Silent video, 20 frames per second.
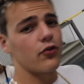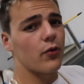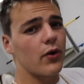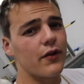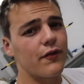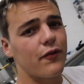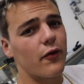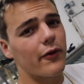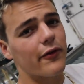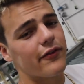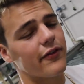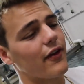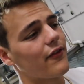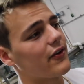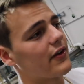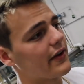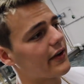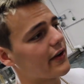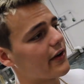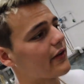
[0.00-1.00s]
twenty-four
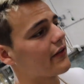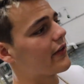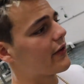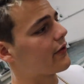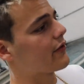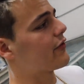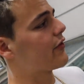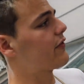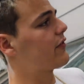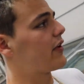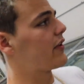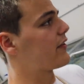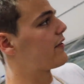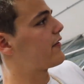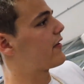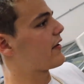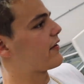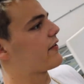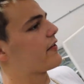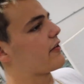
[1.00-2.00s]
seven here, there's just
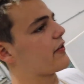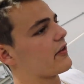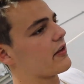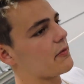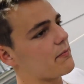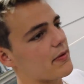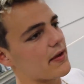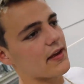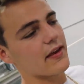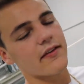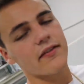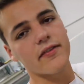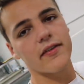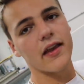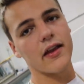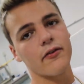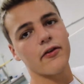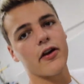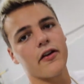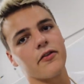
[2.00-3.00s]
consistently being
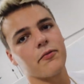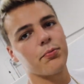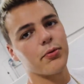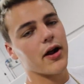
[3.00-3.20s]
stingrays